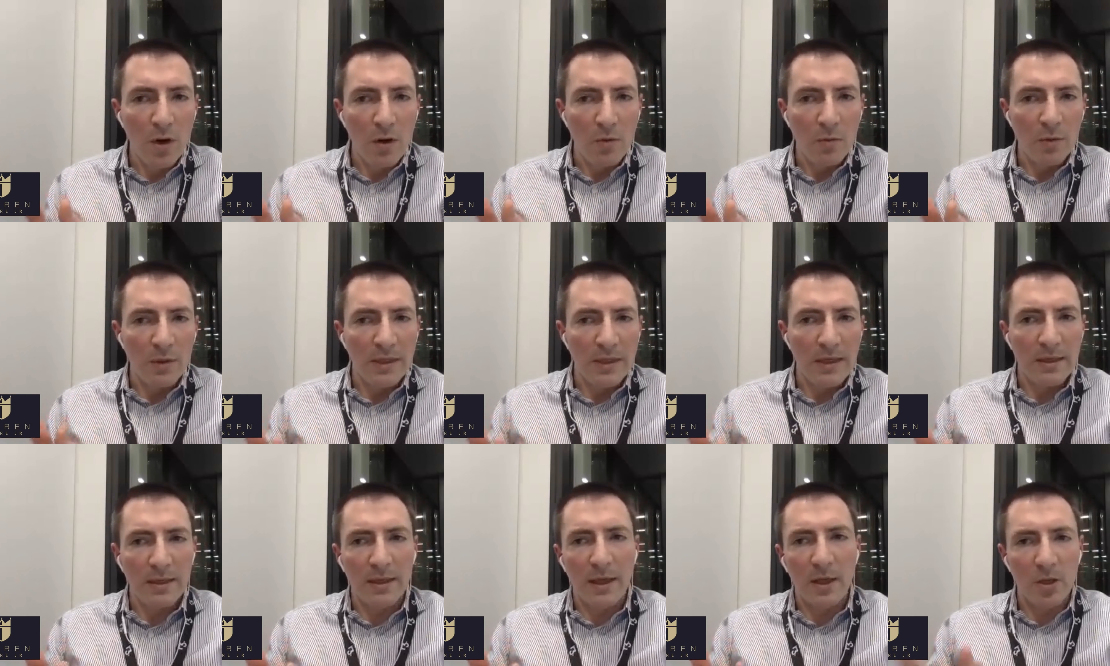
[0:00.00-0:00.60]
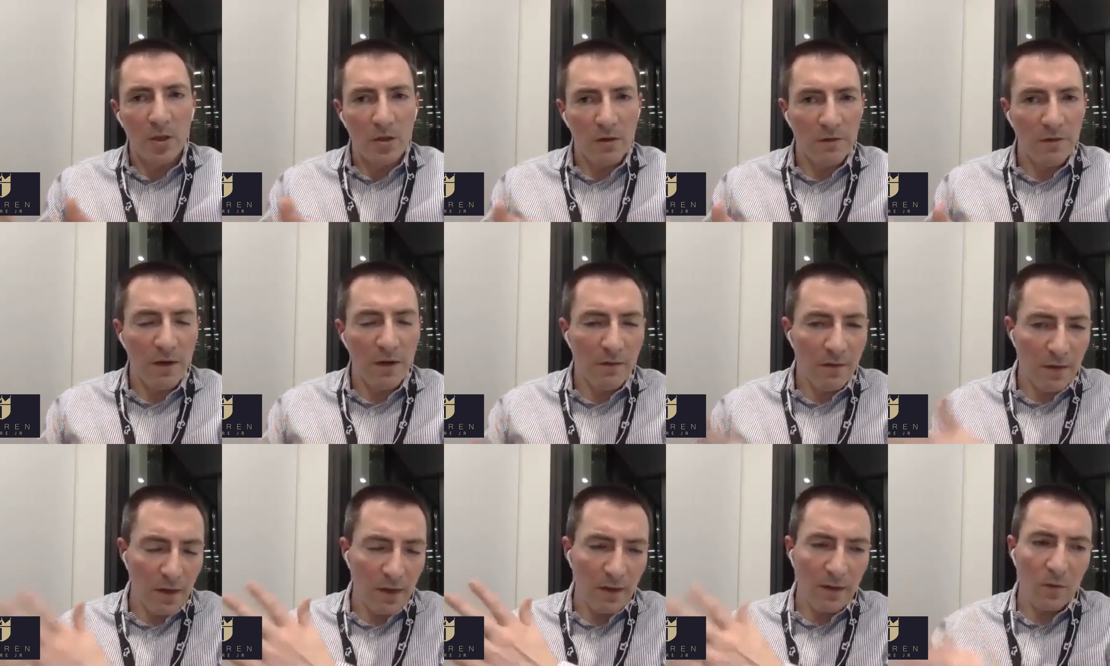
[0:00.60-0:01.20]
We didn't engage in the
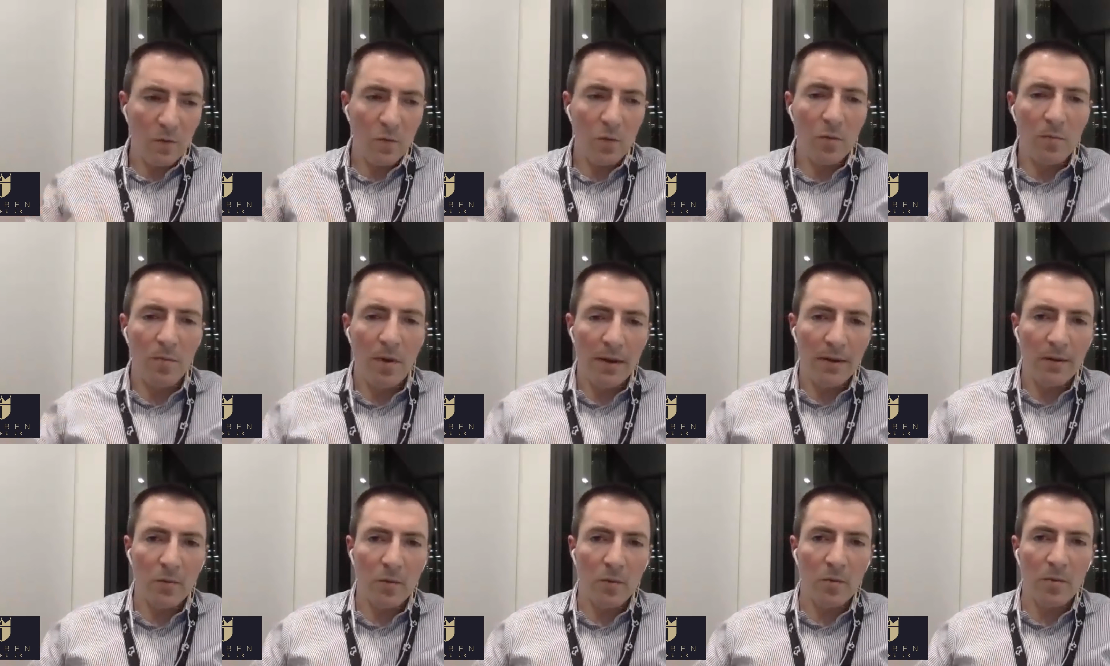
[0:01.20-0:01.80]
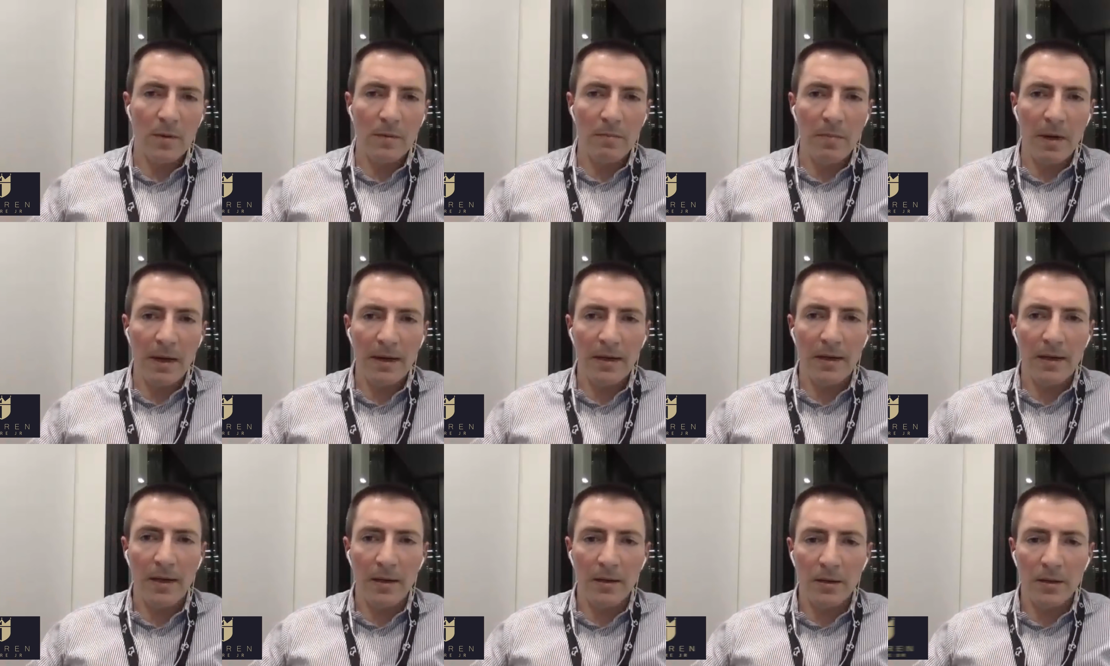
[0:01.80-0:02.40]
5th, and I think we'll be back
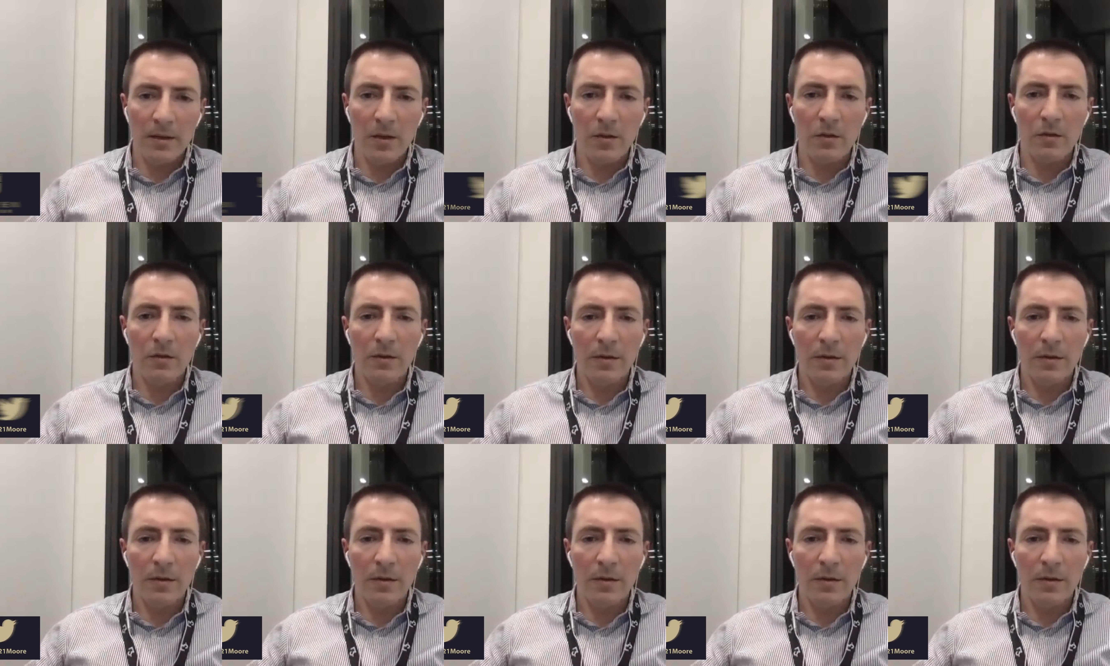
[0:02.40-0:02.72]
again soon.